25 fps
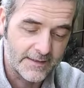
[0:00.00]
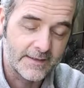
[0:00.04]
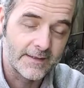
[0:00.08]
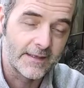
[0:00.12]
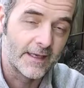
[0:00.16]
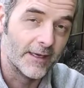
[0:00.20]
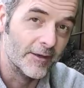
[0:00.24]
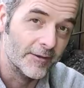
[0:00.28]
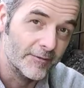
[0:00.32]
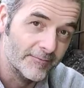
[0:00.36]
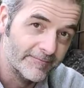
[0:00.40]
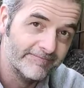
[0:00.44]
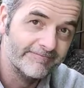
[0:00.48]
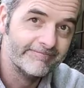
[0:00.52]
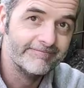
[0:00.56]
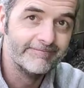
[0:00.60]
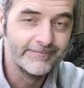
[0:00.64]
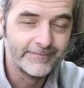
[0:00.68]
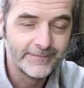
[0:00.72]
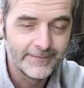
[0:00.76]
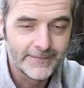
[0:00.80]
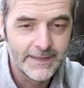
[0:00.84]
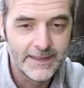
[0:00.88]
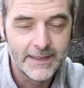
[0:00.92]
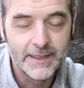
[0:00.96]
So,
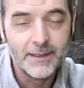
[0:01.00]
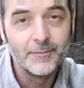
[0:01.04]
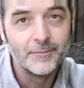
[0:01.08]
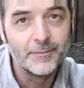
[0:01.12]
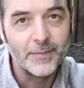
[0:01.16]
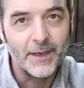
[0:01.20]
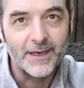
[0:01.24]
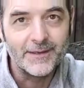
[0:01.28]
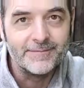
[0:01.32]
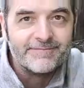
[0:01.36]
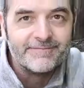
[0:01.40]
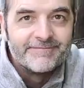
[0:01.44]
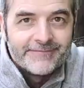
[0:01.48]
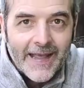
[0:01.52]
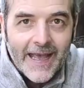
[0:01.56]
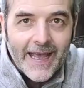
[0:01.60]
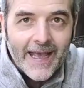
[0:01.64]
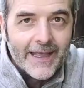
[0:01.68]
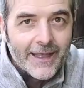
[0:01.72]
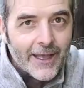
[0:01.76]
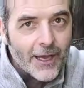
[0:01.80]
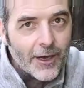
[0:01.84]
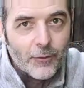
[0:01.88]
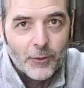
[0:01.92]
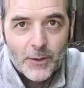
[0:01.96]
well,
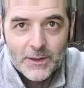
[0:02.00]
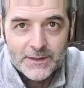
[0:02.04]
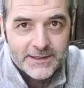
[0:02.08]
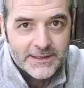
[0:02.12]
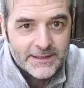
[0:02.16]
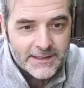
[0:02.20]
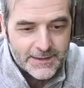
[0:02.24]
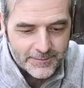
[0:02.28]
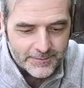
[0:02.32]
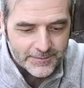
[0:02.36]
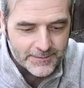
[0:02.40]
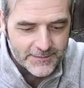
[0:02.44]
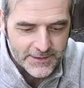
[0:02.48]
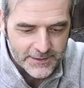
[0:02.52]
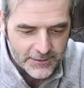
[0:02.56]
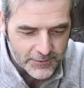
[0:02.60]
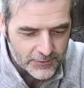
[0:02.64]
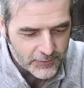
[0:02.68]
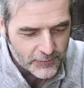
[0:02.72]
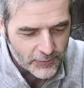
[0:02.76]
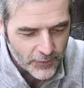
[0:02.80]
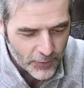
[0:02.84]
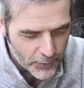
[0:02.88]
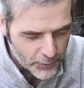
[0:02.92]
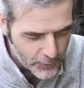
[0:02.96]
hey, I wanted them to
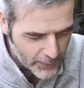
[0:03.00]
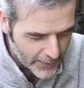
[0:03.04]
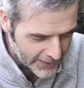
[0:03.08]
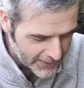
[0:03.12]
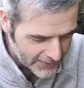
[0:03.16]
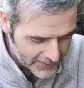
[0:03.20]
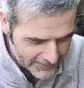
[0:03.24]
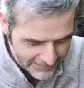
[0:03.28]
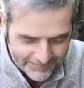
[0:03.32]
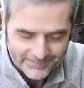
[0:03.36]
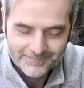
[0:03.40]
grow quicker.